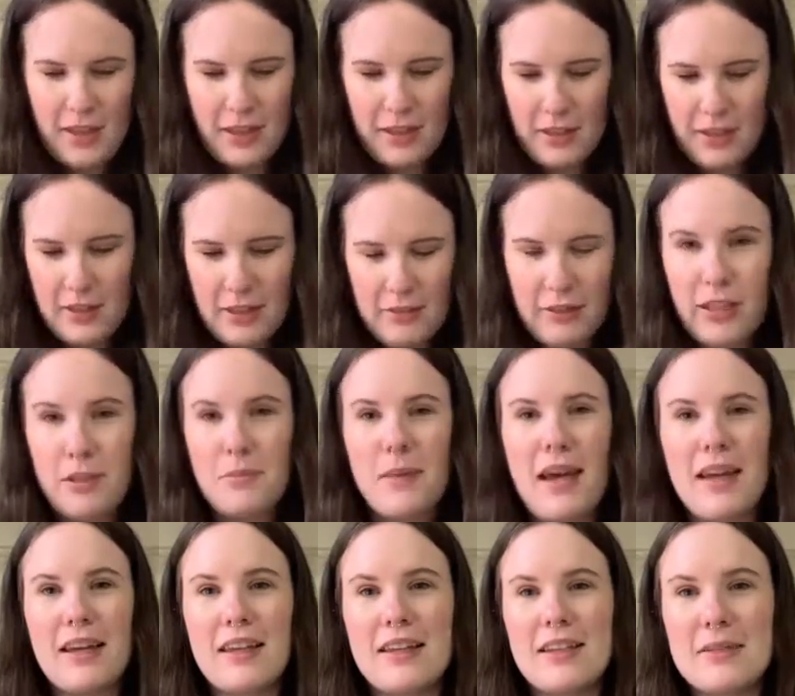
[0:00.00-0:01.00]
All right,
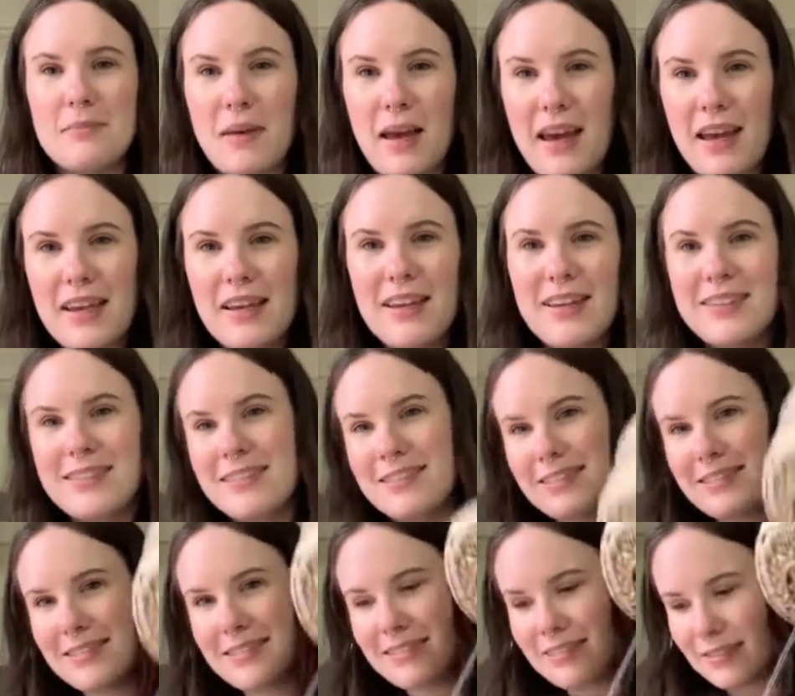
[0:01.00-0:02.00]
back in its bag.
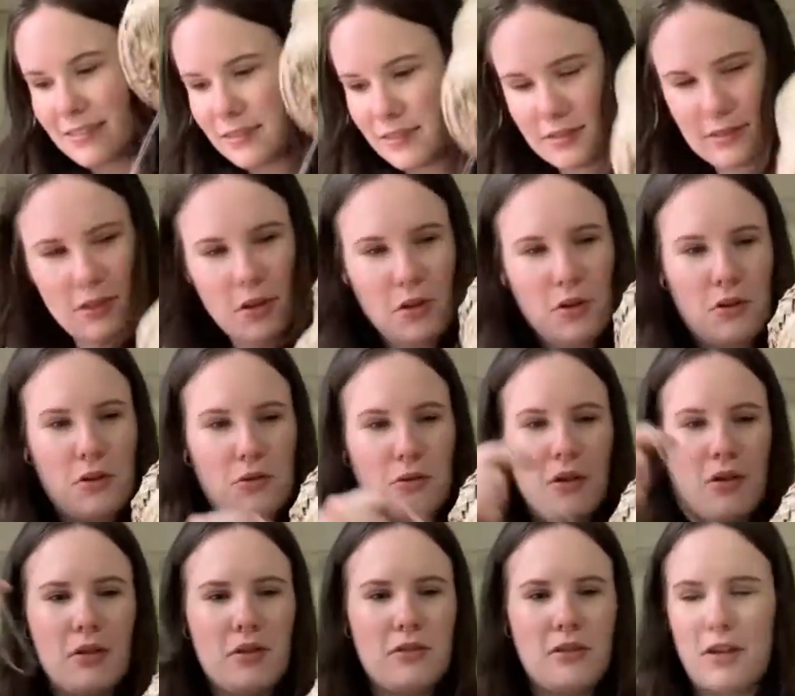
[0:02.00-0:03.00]
Oh
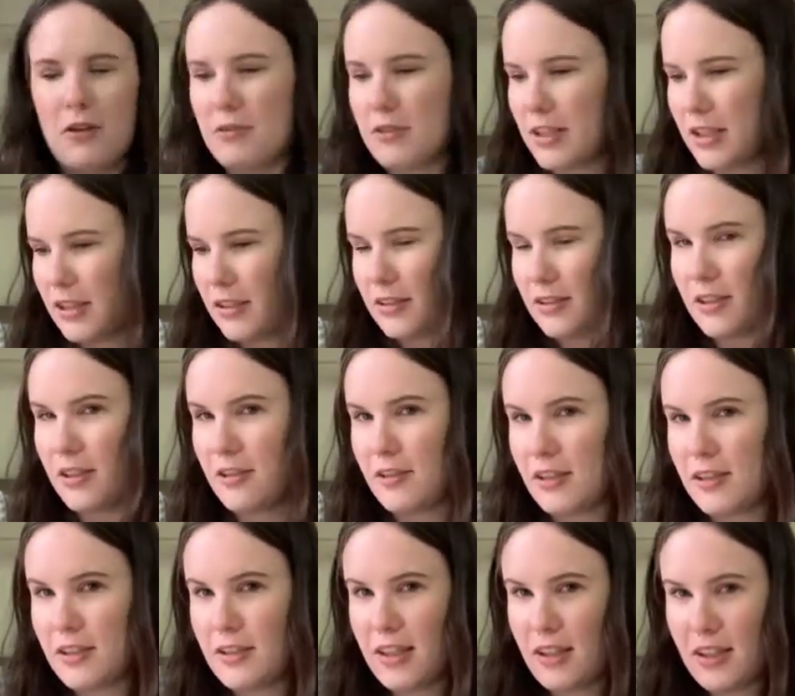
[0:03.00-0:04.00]
no, don't take, go,
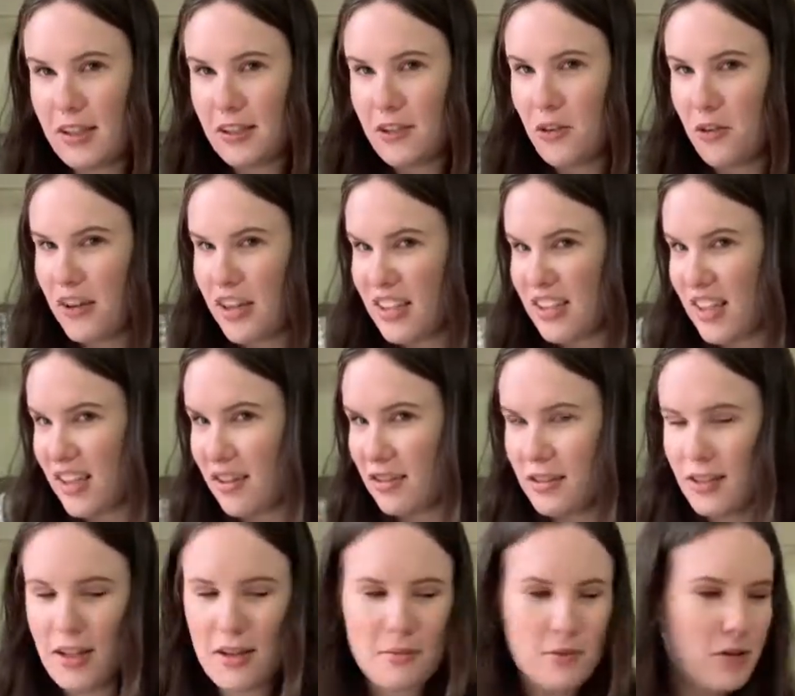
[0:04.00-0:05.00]
don't get tangled
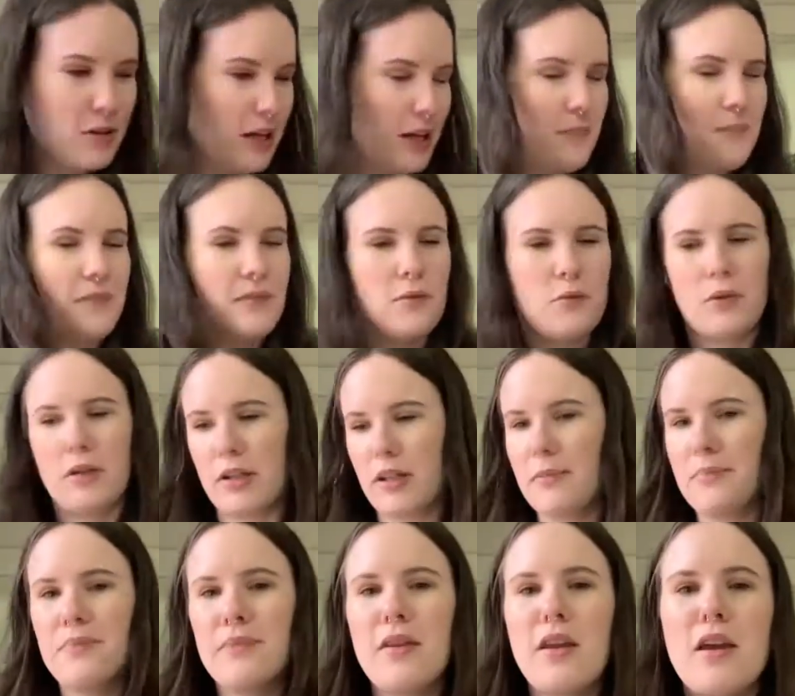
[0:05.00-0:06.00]
up. Okay, we're good.
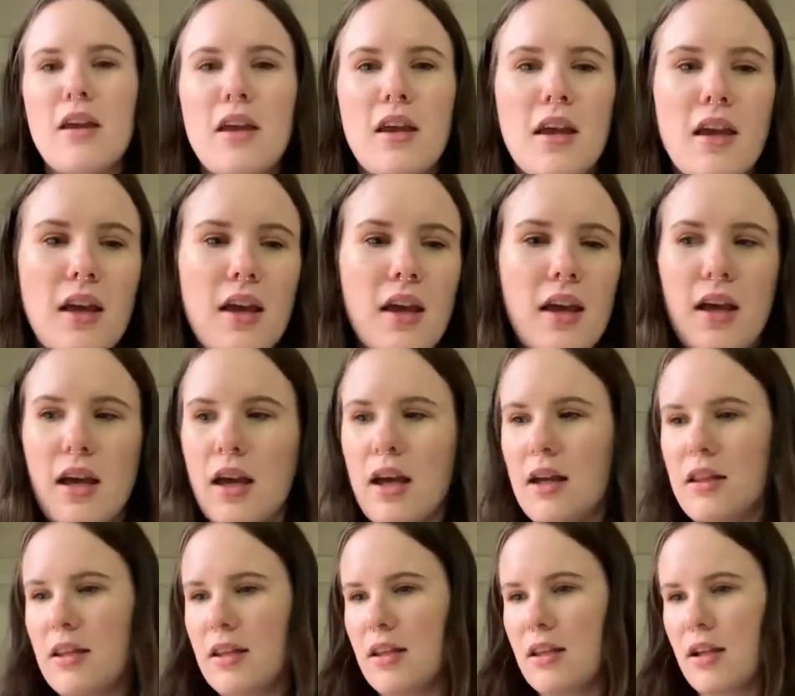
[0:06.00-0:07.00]

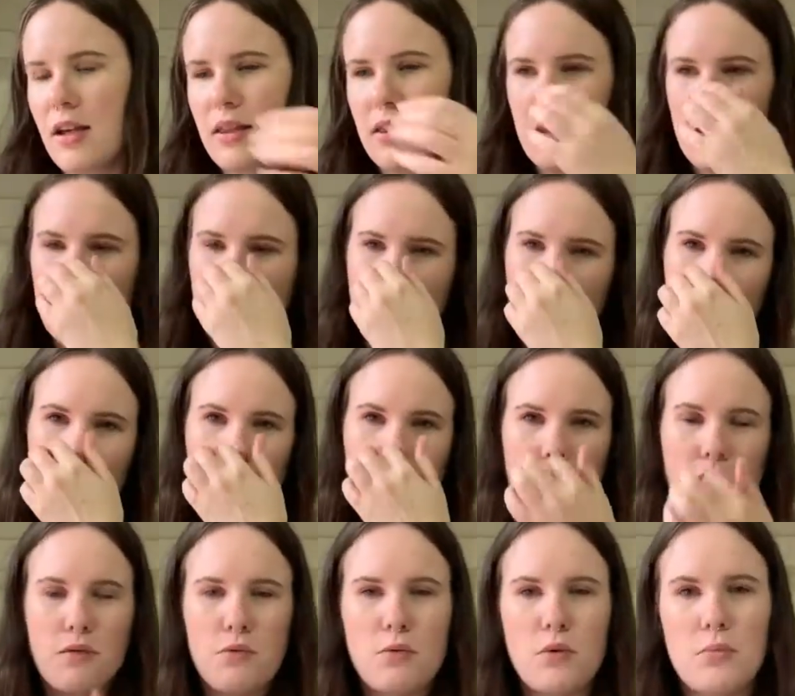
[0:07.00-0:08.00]
And then I think I just
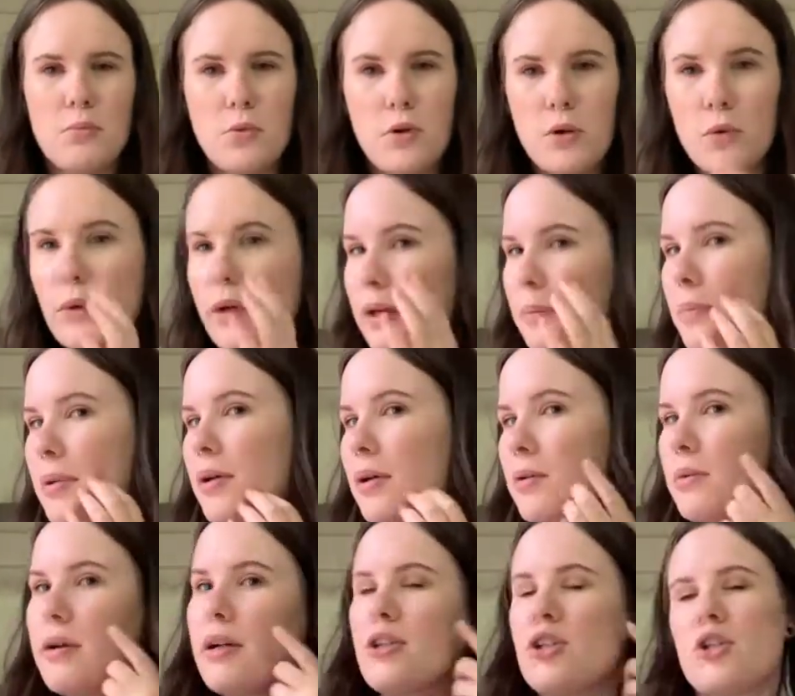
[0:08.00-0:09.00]
have one more WIP,
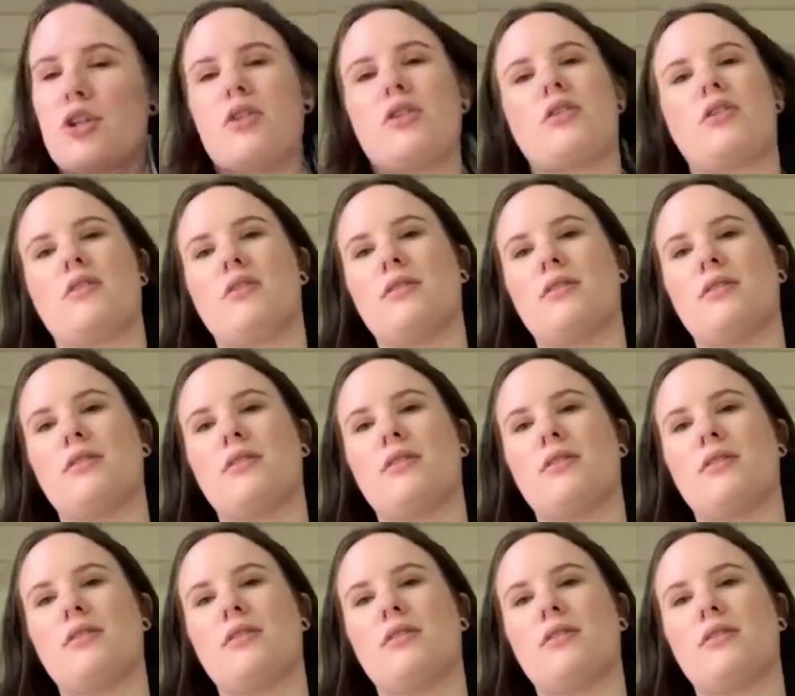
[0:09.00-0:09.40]
which